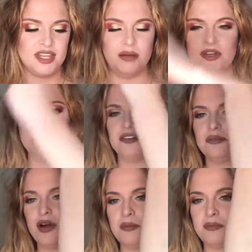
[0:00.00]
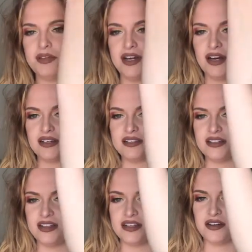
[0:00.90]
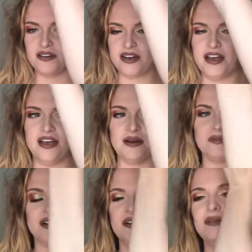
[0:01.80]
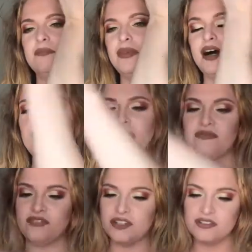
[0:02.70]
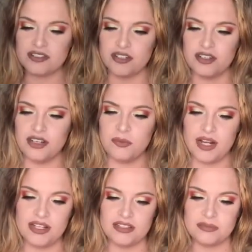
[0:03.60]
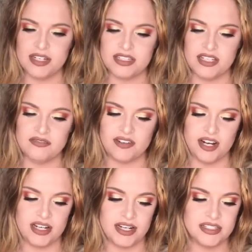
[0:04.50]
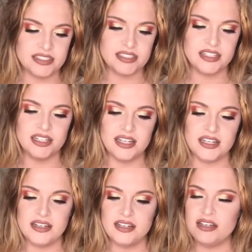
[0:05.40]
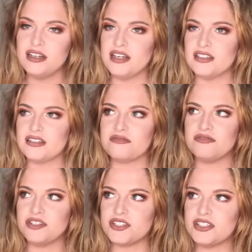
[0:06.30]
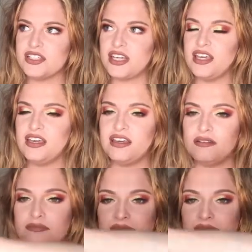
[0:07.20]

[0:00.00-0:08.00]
I mean, you're probably not going to see anything on camera, but it feels good. It went into my skin very nicely. It doesn't feel sticky.